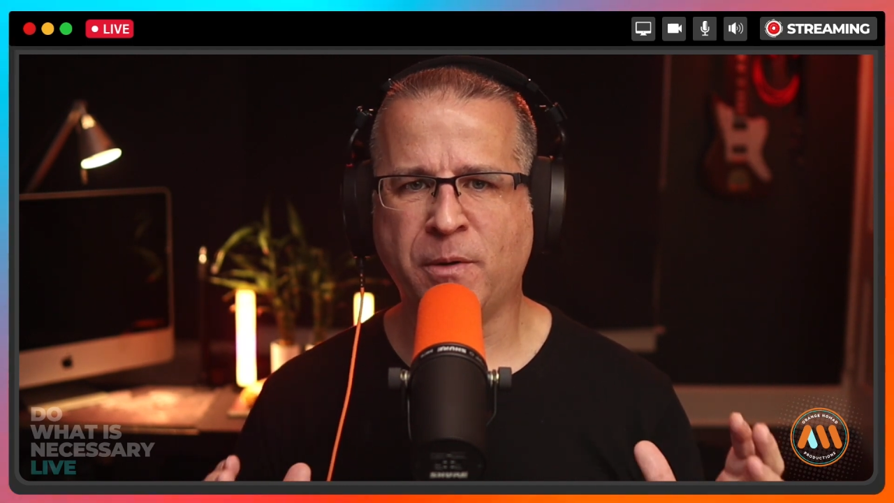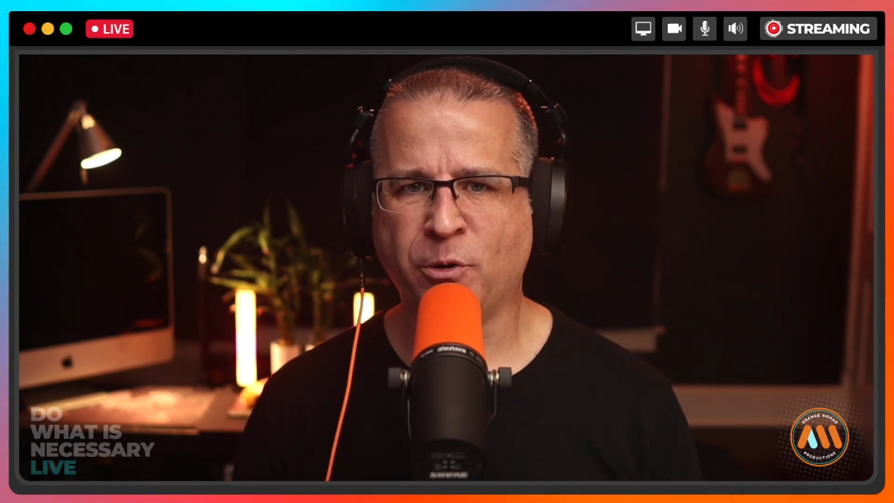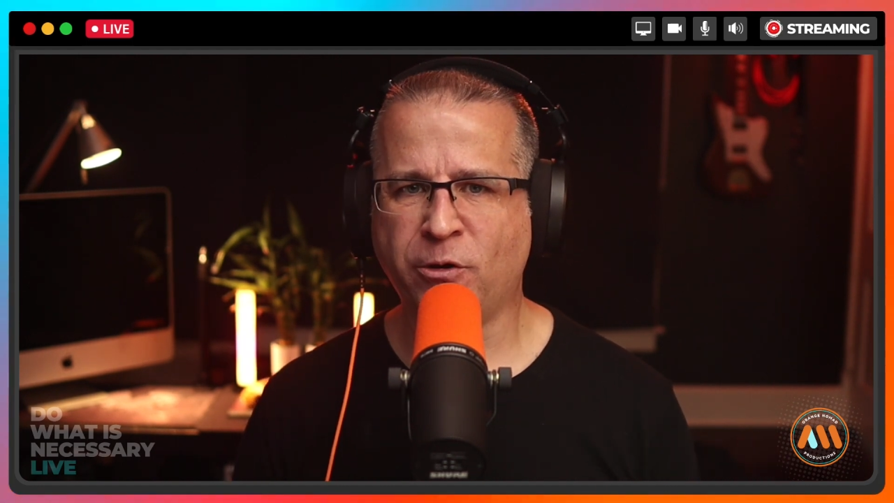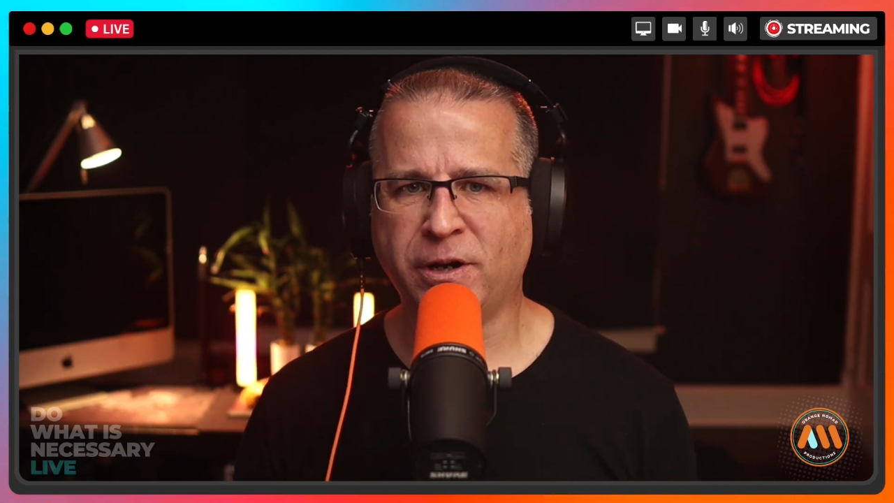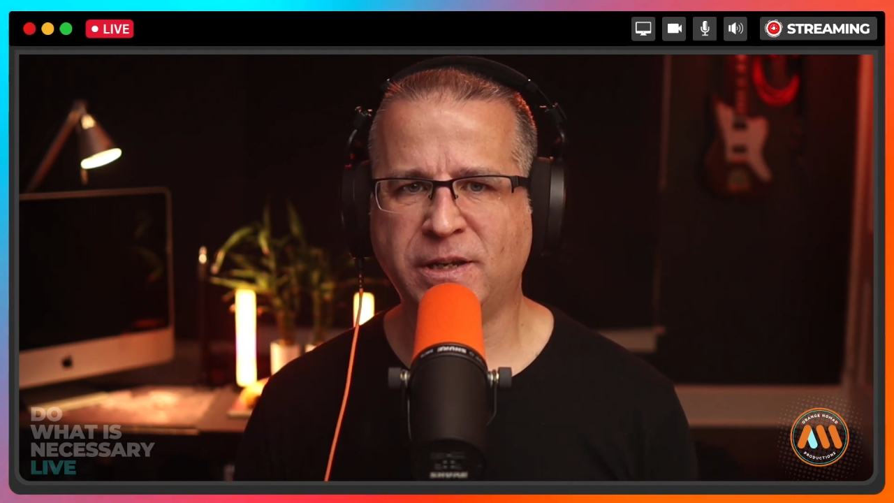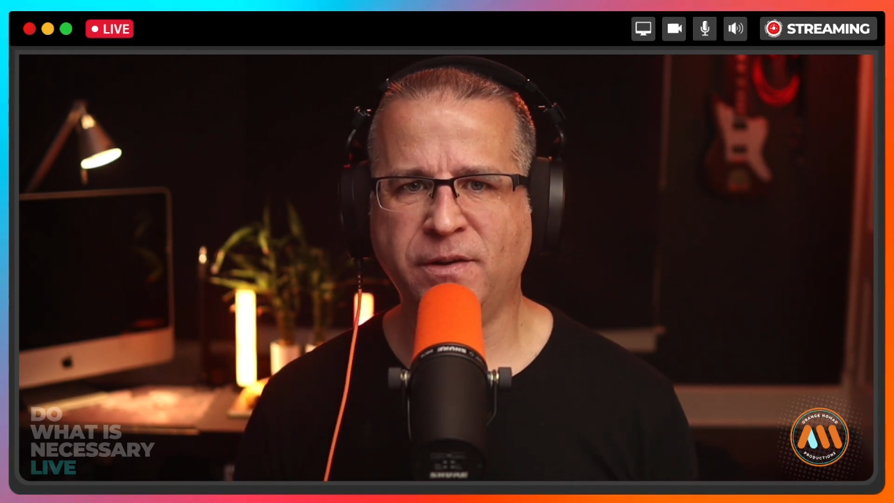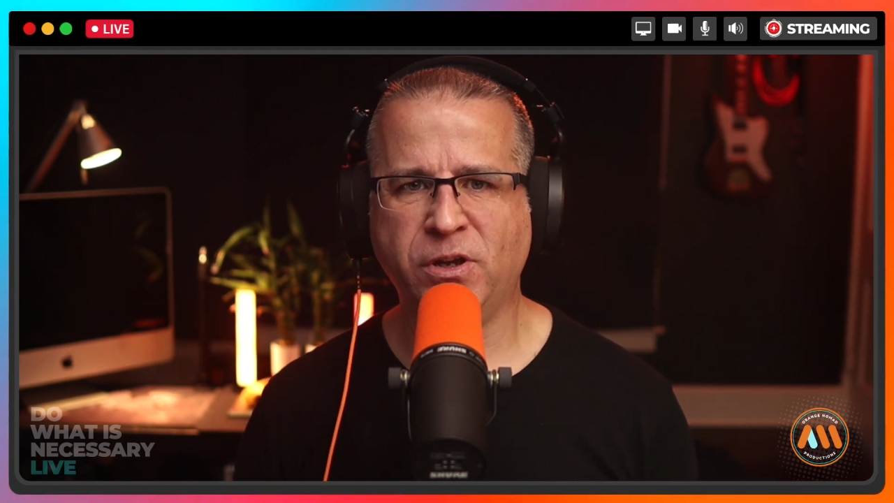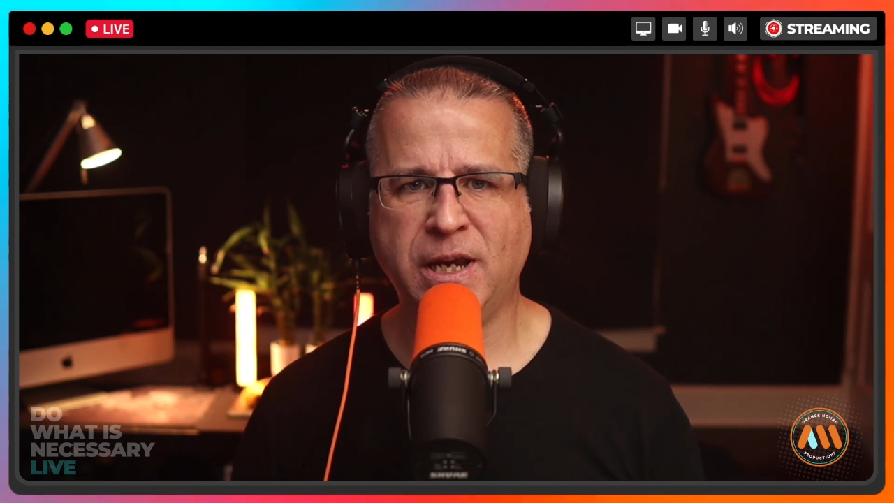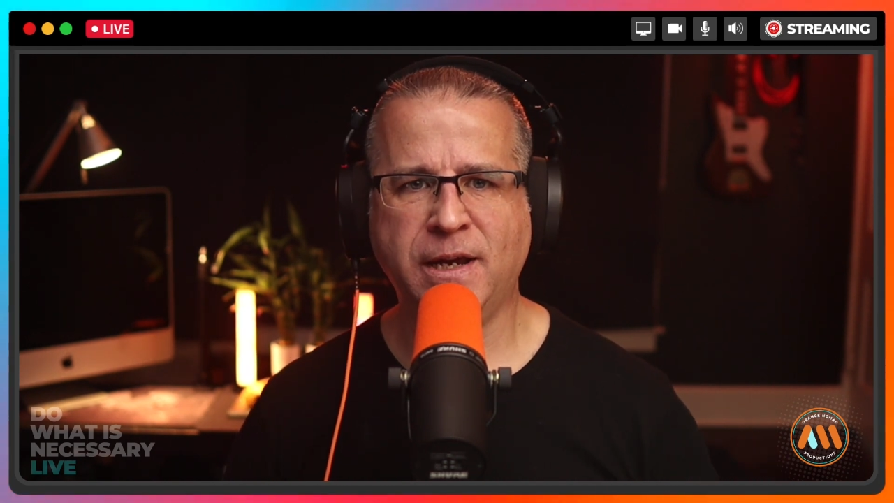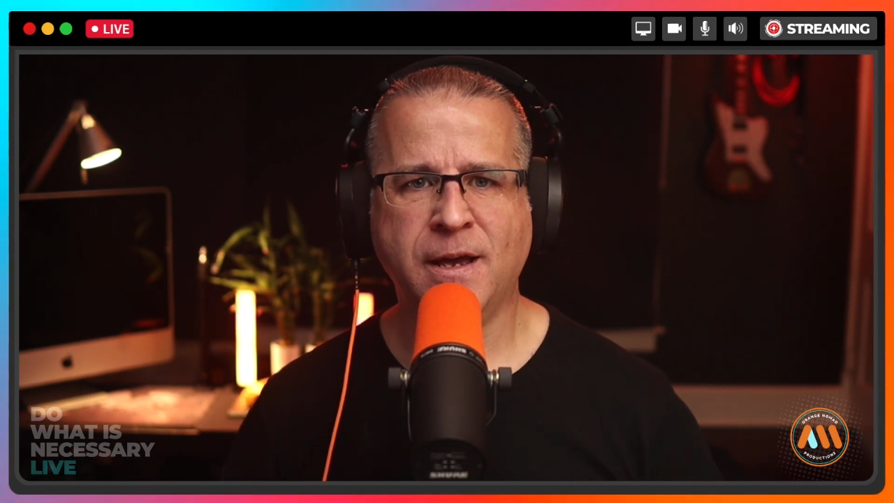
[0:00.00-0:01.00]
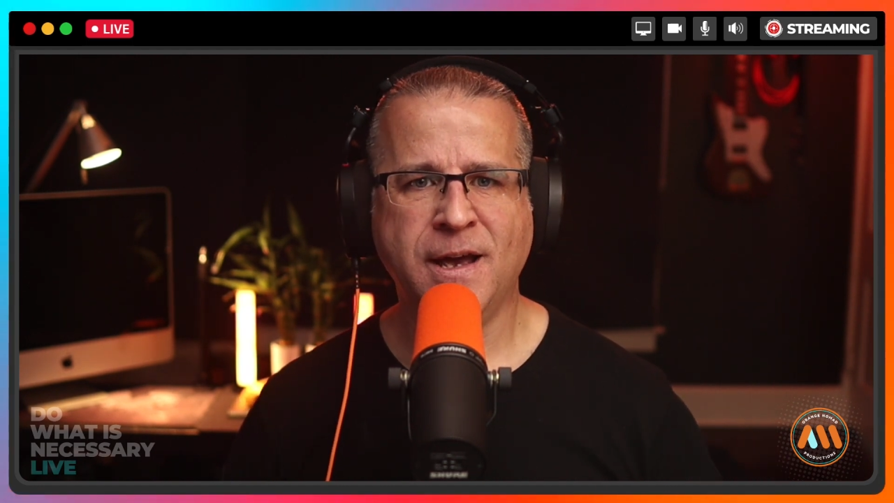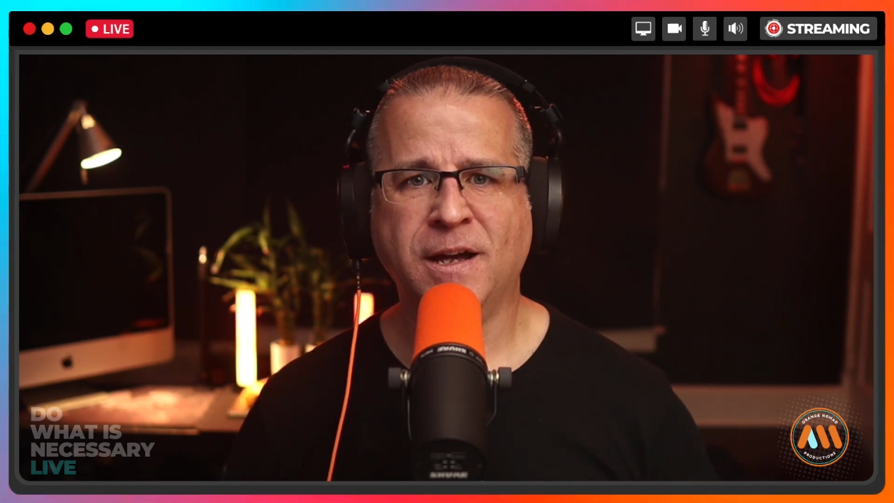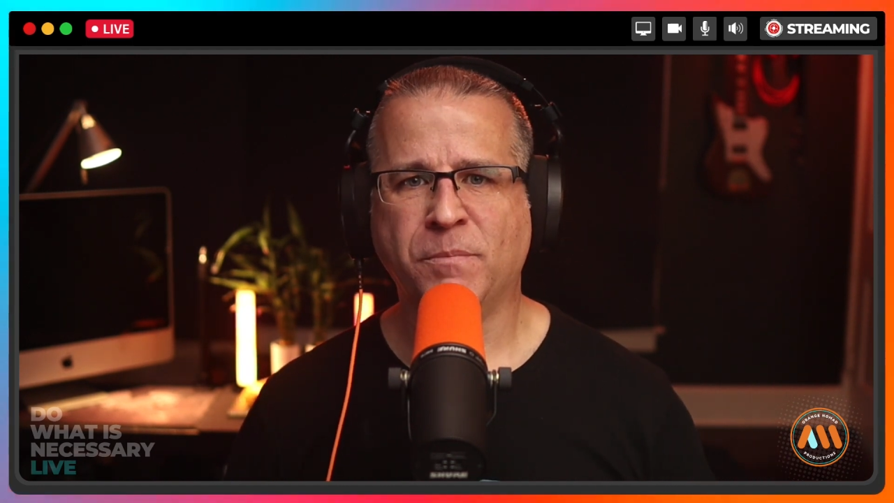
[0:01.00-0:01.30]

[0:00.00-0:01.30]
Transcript: my productivity,